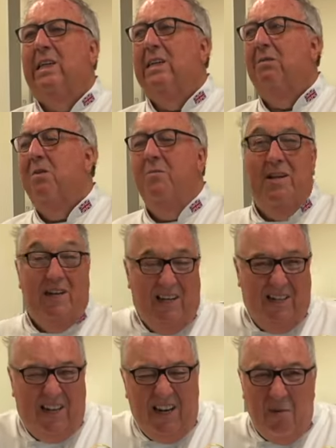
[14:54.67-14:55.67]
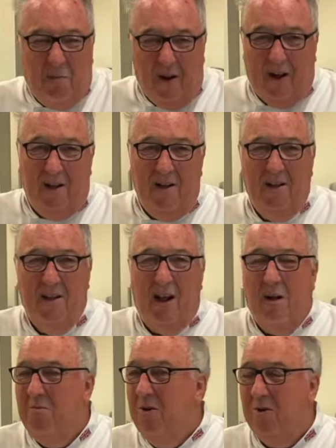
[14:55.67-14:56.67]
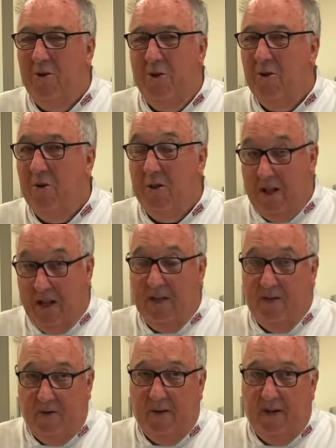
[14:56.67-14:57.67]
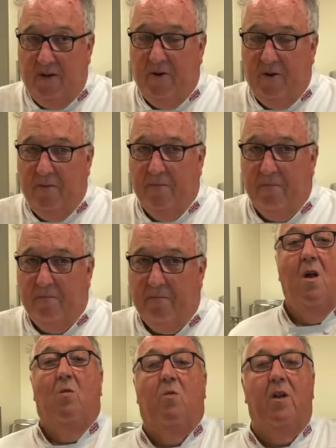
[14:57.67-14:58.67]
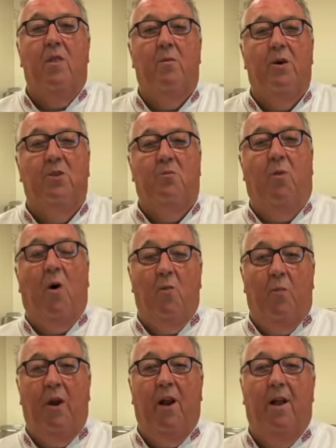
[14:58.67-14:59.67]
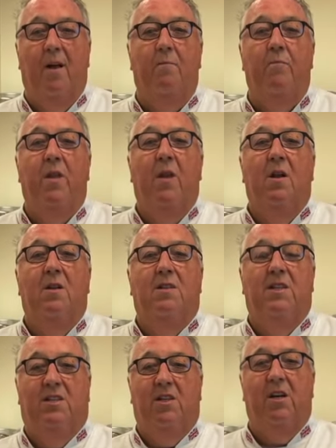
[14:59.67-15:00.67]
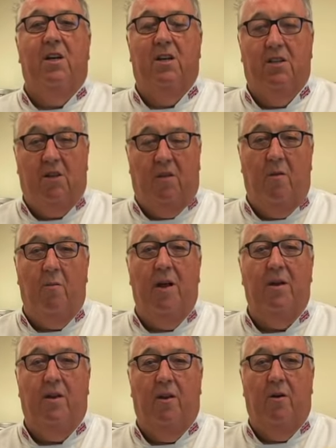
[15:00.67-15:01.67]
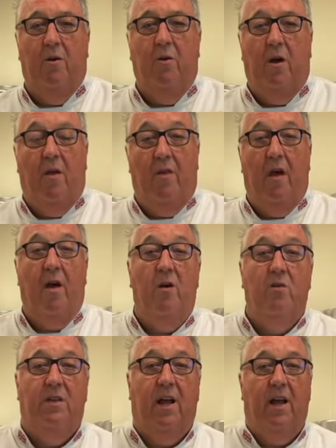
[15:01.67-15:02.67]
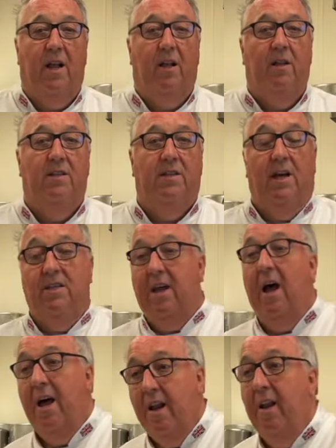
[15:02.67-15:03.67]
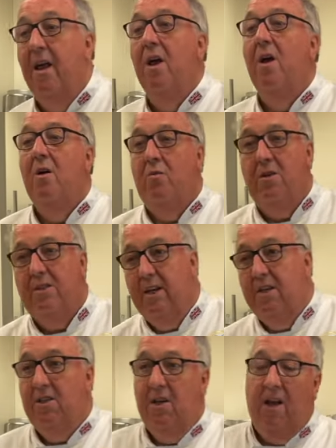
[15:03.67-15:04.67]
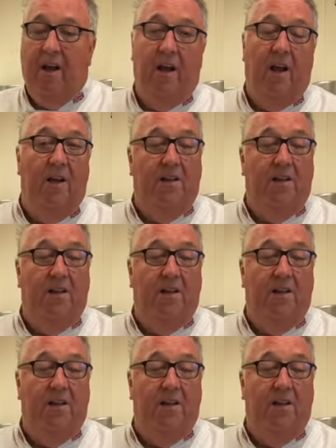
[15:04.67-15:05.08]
when we dig deeper I'm not sure that that's really true. One of the most popular desserts on the menu at the Hotel Tatin was actually a